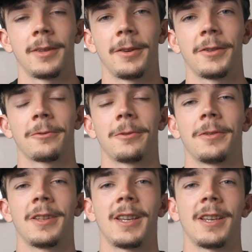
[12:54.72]
those are all
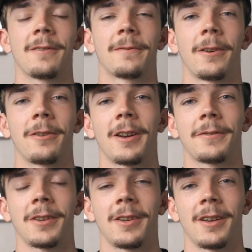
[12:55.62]
the
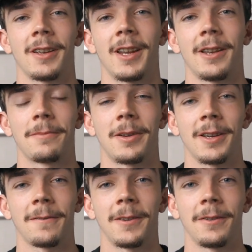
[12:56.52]
photographs I got in
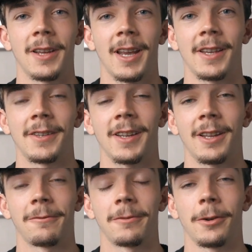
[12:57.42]
my few days
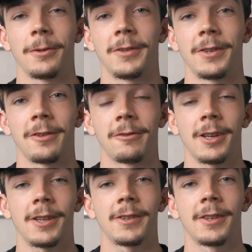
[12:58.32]
in Rhodes,
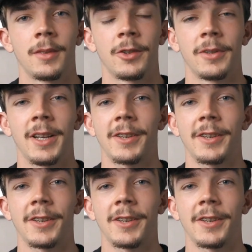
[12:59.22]
Greece. It's really